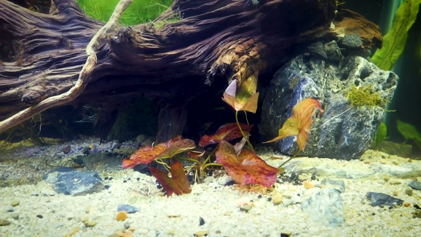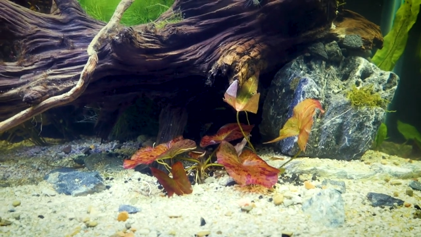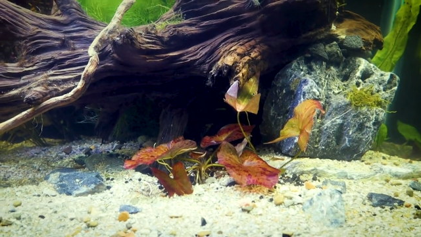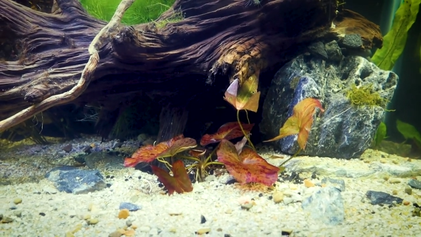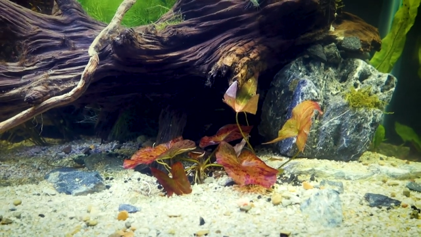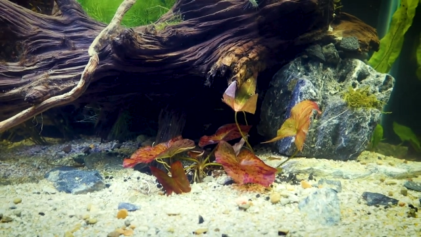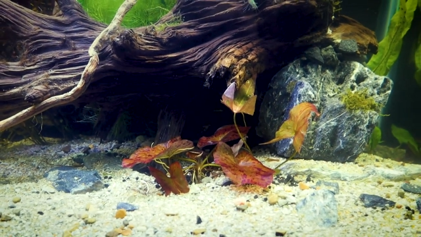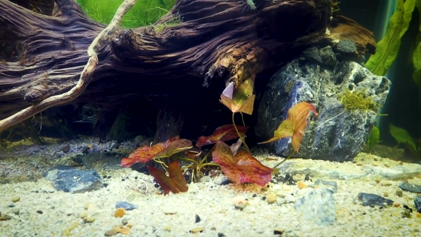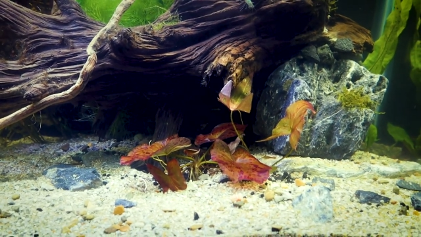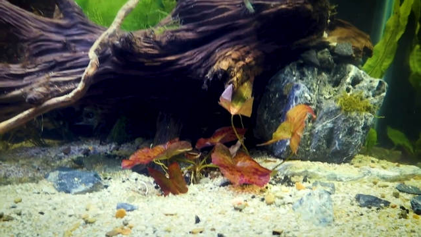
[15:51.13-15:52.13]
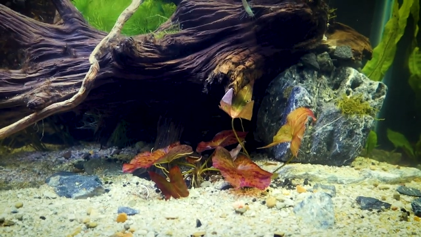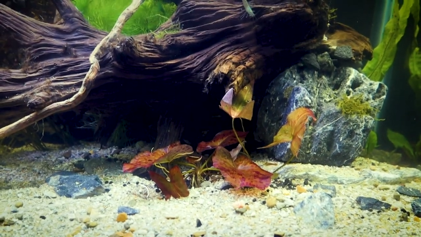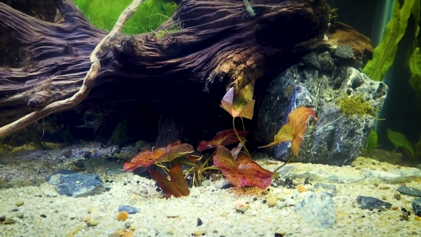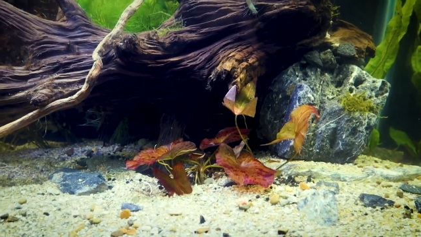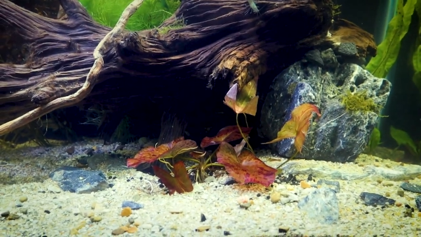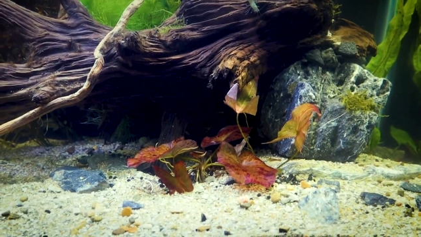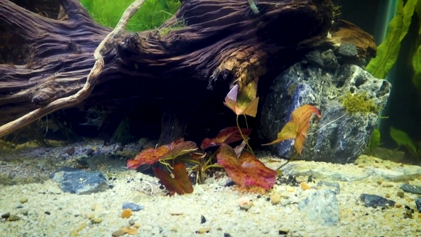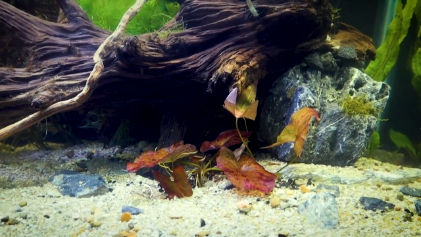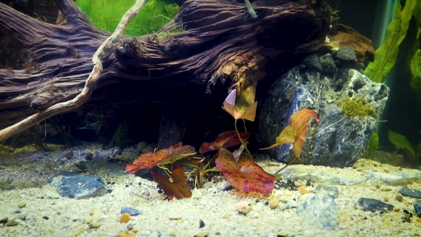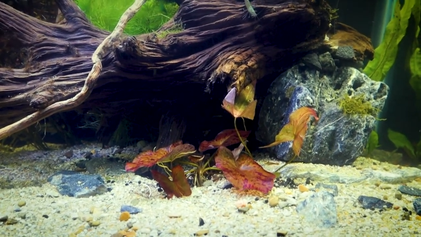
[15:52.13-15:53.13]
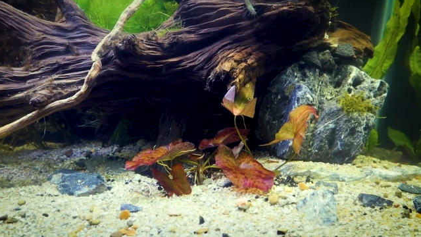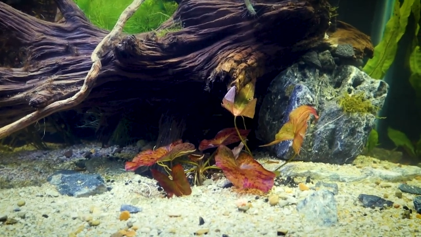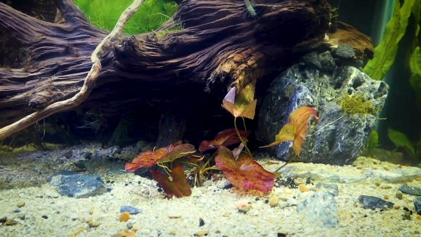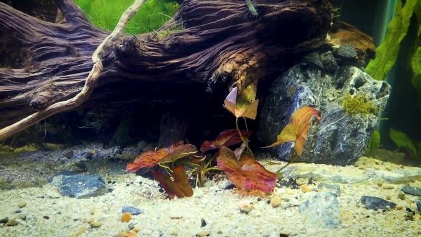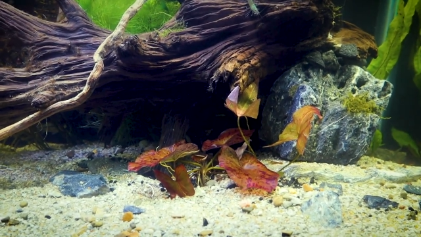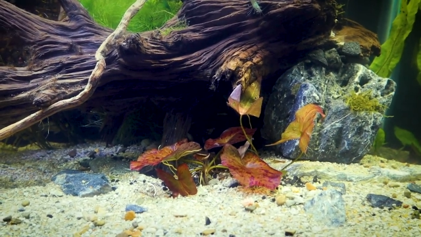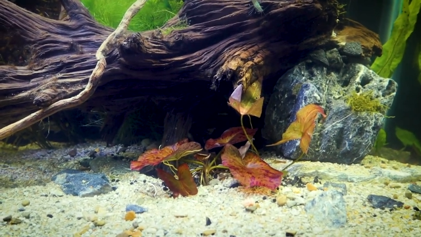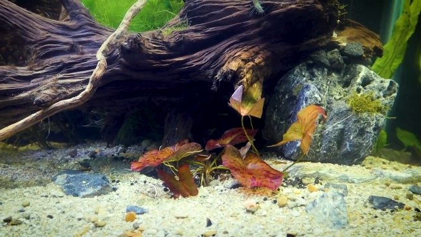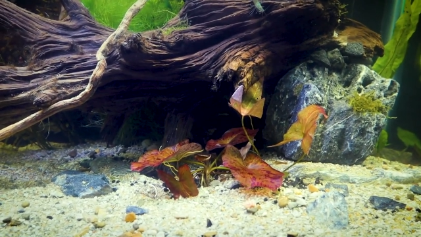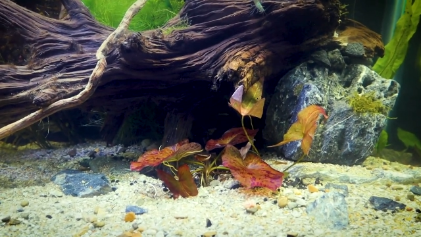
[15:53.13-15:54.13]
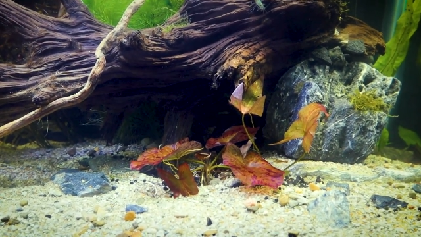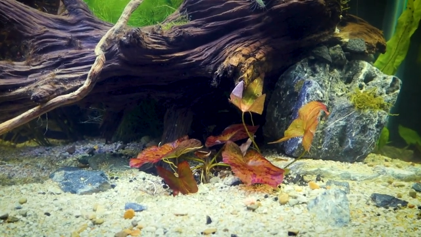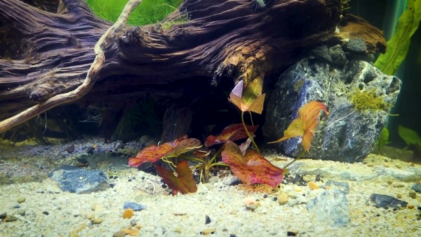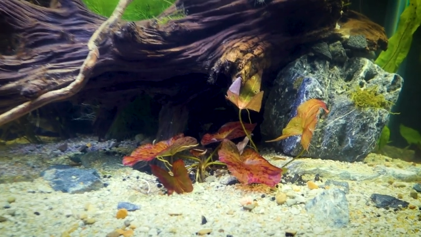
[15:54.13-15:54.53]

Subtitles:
(no speaker visible)